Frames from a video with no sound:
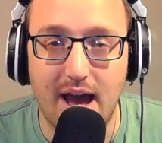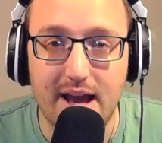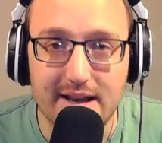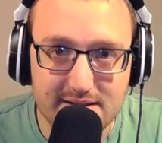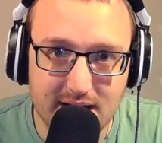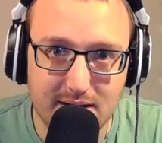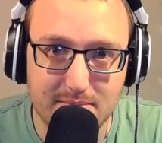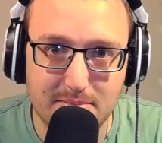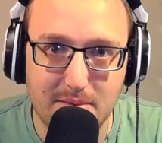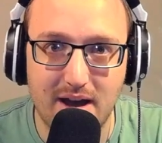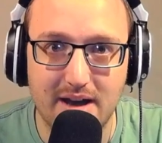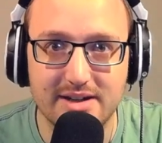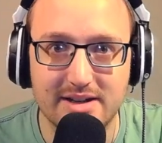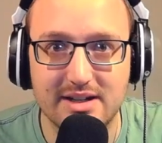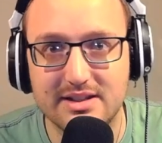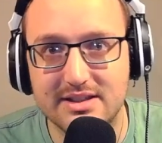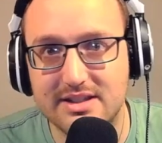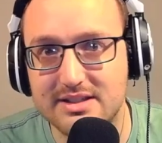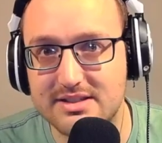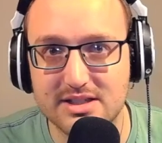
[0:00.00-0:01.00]
I stand behind
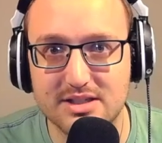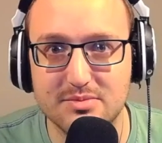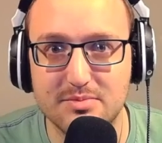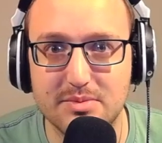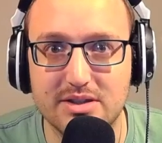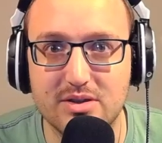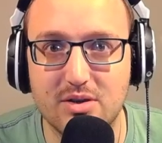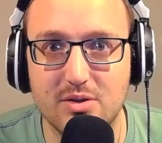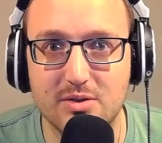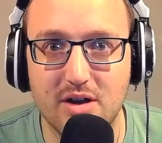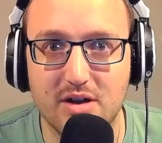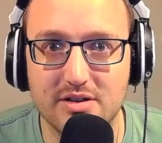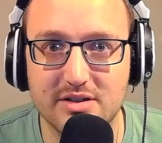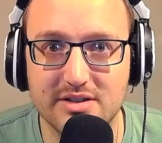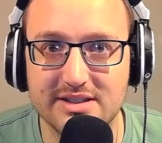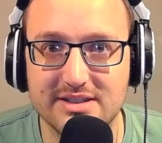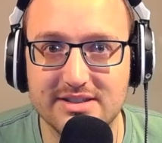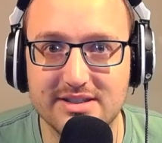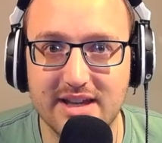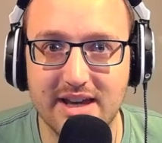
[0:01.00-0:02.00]
it. This is me
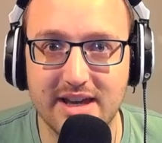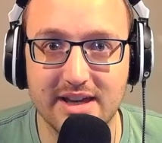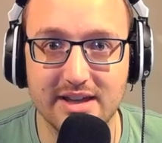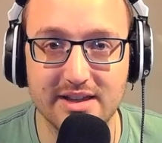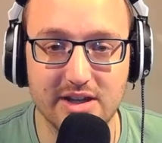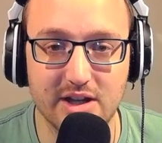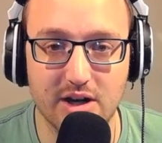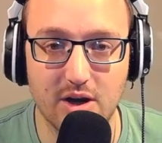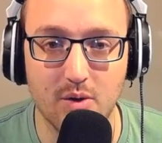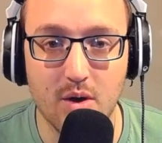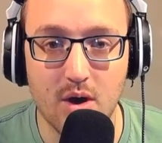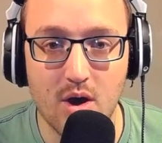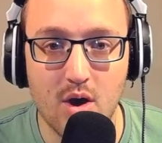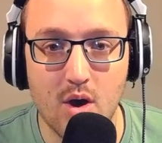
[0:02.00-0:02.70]
wholeheartedly saying, you know,